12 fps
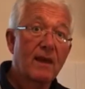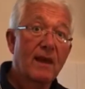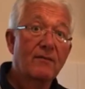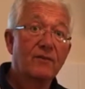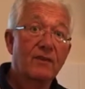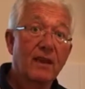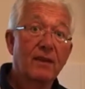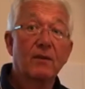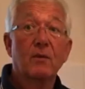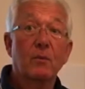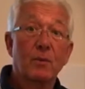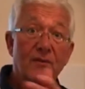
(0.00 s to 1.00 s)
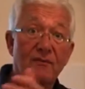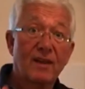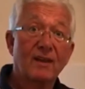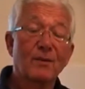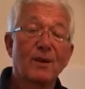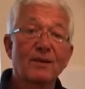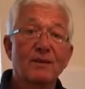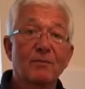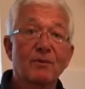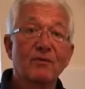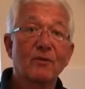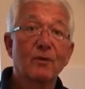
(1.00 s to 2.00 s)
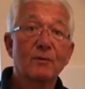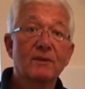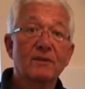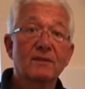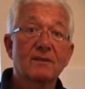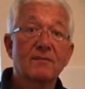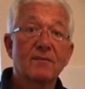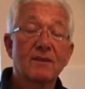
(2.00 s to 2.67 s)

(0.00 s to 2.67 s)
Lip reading: After that, we evaluate the performance.